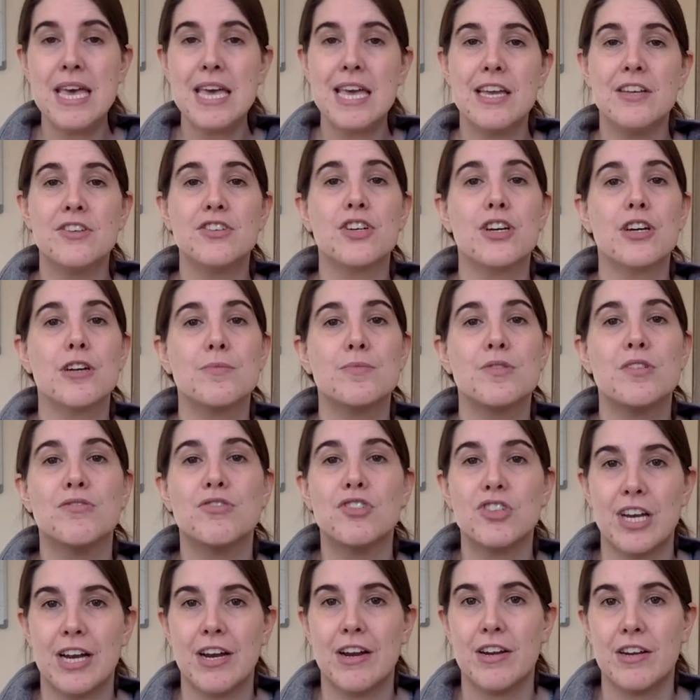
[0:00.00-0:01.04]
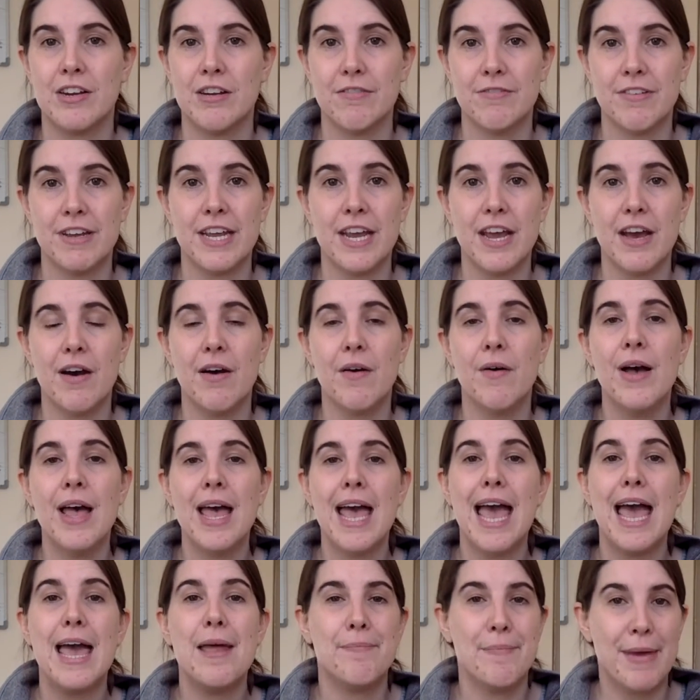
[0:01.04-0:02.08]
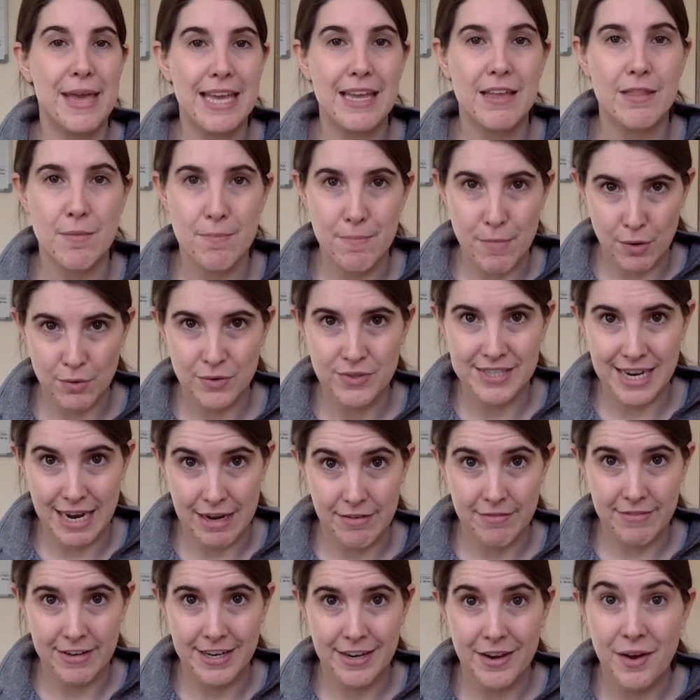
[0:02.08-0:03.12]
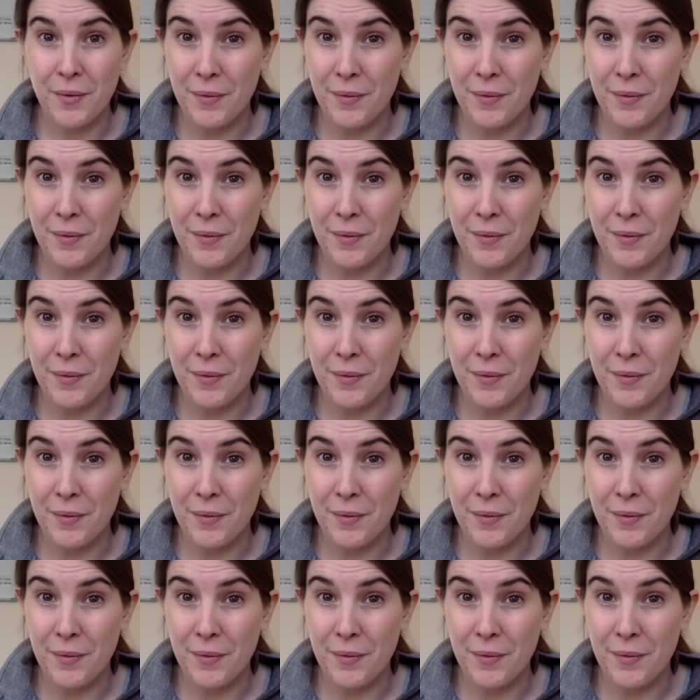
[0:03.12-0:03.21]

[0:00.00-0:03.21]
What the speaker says: in terms of sharing your video and making the most out of it,